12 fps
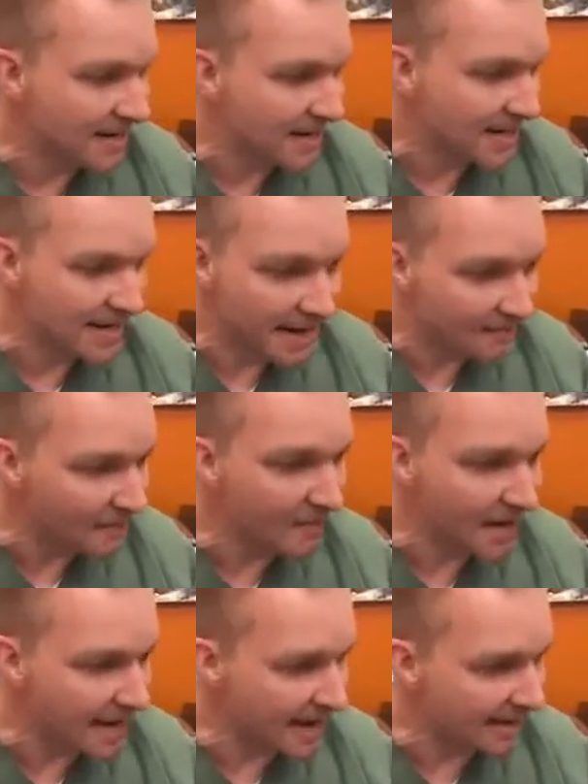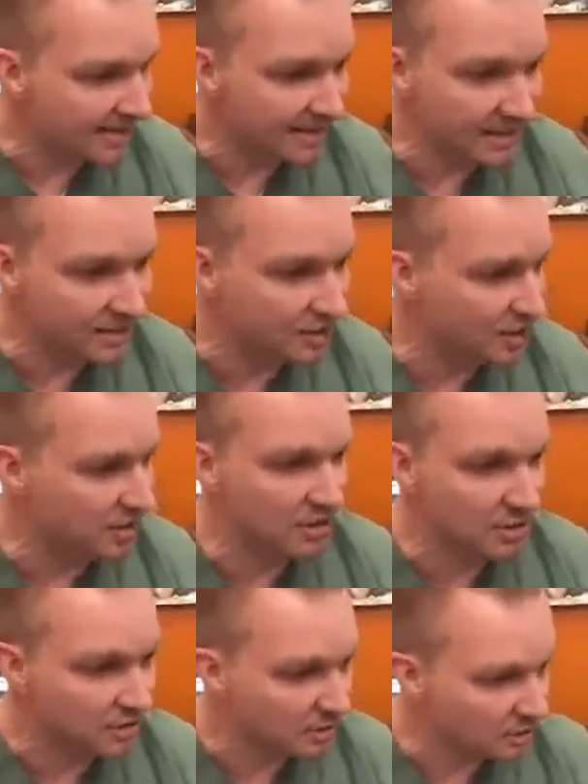it happened by accident, just
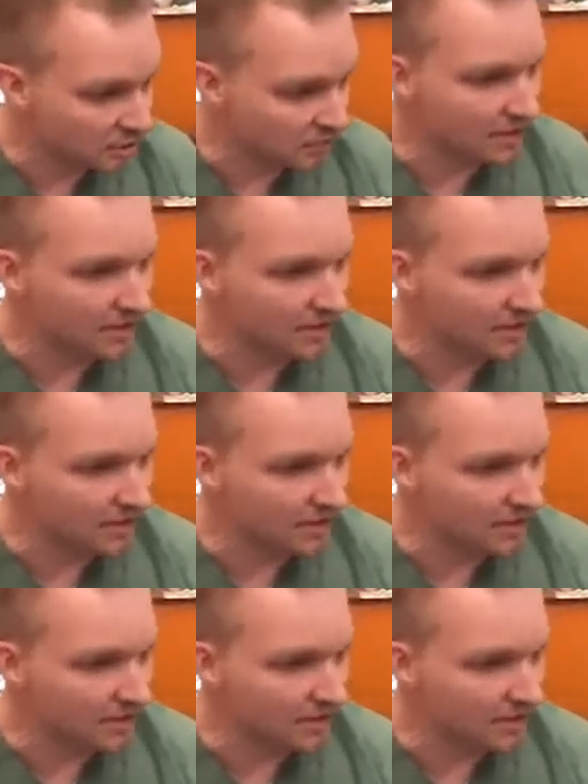doing